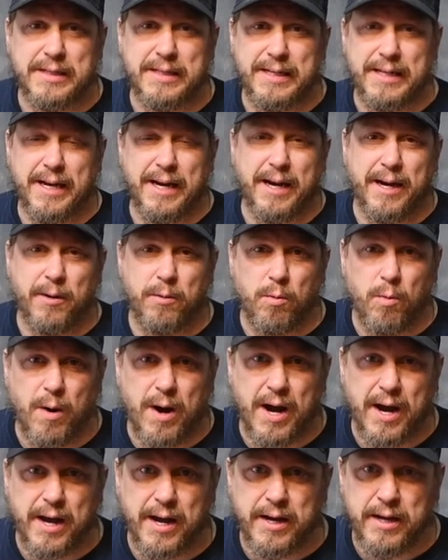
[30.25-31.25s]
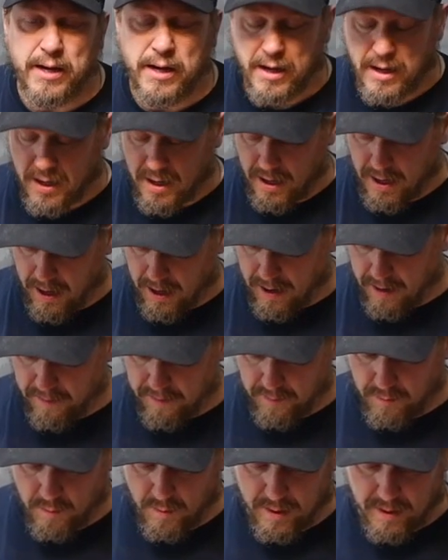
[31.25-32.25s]
DIY
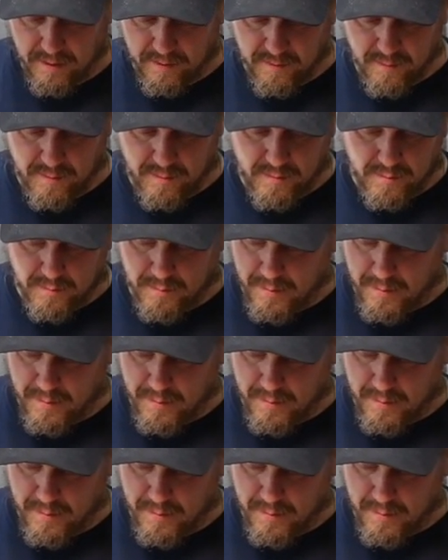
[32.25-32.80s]
of one of